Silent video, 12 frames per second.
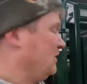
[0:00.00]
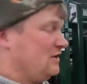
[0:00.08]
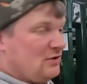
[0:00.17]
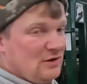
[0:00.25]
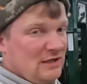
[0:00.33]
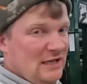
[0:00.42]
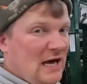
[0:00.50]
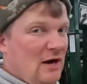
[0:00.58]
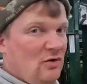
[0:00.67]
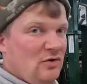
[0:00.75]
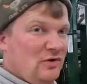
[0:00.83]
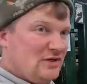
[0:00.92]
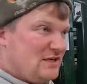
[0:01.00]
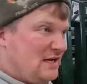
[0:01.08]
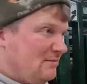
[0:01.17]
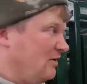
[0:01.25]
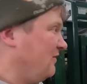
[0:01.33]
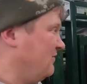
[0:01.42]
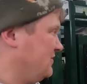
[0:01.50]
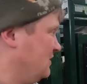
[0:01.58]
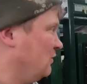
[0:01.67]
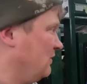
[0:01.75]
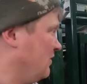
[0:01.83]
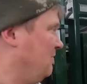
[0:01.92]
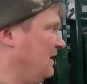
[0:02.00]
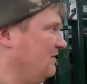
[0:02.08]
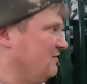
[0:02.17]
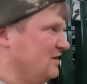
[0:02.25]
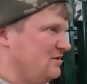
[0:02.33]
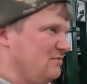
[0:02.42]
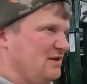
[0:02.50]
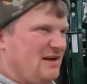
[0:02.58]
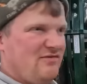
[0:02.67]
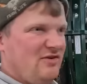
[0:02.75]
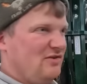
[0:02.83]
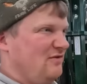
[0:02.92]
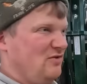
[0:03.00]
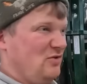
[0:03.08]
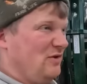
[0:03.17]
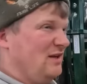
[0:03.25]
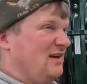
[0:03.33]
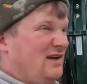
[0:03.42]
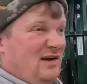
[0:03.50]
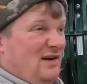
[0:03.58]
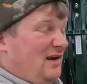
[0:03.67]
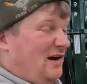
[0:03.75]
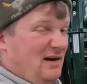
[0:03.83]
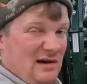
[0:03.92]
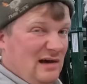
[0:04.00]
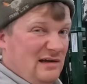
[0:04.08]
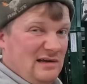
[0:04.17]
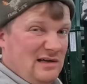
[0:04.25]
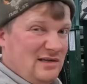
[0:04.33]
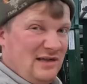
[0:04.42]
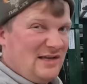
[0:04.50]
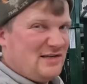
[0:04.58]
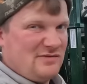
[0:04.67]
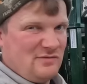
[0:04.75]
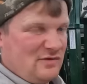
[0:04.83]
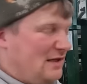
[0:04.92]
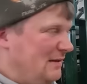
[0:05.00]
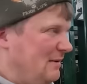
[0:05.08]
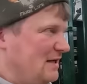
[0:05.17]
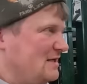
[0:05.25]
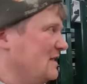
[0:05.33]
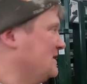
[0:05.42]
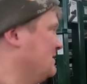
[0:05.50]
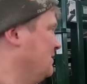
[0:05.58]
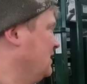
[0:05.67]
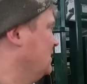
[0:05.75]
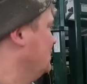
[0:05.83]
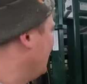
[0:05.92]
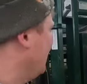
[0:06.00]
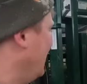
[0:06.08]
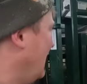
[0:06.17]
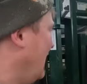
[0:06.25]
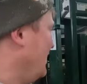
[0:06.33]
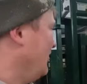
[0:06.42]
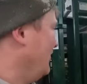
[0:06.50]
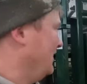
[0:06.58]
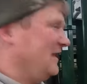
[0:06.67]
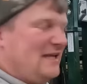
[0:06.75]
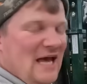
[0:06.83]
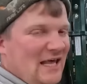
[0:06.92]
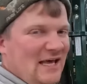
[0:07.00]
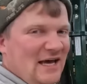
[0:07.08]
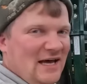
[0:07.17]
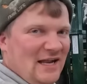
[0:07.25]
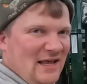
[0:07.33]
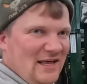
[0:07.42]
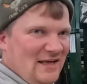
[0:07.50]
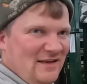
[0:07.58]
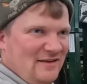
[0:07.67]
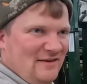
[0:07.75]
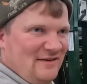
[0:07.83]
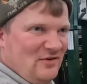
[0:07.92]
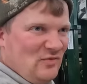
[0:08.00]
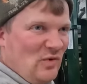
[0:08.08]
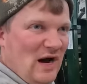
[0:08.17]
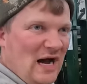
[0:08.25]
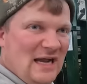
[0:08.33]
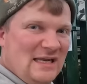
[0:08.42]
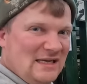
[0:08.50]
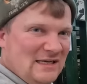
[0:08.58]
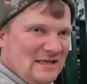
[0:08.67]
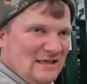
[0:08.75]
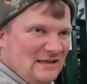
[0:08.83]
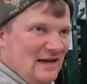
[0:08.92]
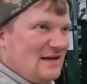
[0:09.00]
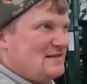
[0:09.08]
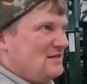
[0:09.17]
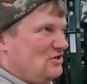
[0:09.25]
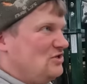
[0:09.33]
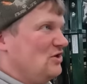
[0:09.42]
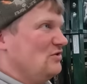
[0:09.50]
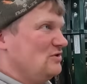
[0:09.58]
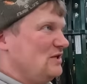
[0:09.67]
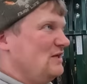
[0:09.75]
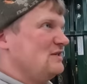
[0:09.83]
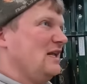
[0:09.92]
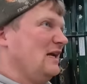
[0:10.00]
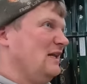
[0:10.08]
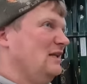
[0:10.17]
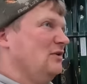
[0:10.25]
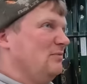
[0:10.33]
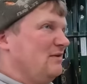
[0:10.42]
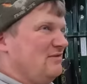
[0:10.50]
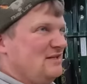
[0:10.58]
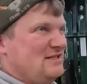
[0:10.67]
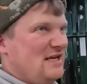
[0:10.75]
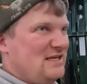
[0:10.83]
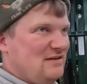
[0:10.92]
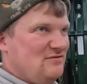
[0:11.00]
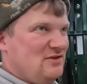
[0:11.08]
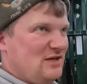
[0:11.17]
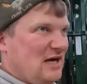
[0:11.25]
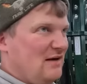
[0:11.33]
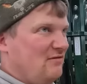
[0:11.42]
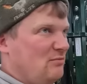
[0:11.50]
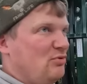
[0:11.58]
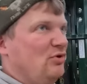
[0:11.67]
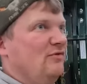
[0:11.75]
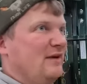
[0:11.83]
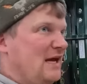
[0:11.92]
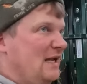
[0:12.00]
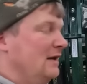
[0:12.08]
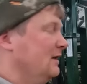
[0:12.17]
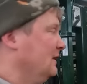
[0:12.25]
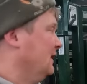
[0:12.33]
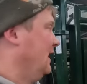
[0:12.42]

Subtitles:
we're doing now. You send them off. Obviously, we've got to pay for this, but you get 350 quid. It doesn't really make sense to me. I don't really get it. Why? I guess it shows it's like a little bit of incentive to kind of improve again.